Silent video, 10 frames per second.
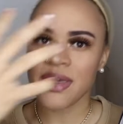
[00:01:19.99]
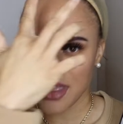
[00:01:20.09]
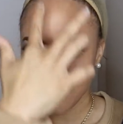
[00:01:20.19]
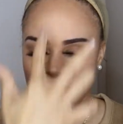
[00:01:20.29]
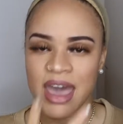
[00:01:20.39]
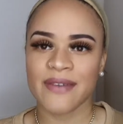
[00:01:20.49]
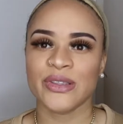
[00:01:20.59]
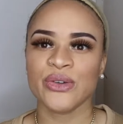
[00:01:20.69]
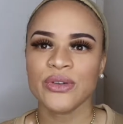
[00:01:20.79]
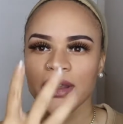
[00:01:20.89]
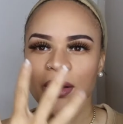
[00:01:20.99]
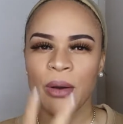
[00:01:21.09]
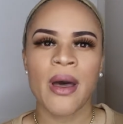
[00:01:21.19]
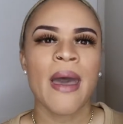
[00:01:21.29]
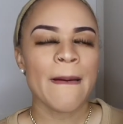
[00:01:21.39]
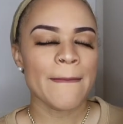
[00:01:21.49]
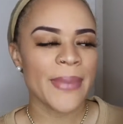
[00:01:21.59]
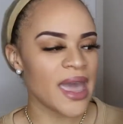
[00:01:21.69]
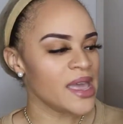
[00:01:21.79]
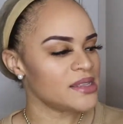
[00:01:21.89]
and then you have two little
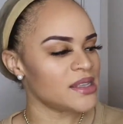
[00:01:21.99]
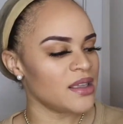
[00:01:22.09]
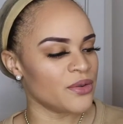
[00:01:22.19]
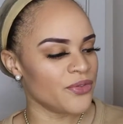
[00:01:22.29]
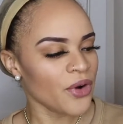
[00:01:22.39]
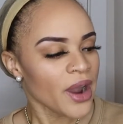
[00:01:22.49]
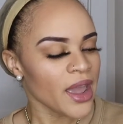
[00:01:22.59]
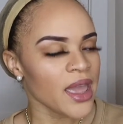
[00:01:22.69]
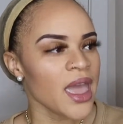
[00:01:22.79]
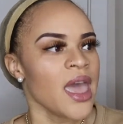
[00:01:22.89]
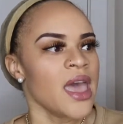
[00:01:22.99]
bangs in the front.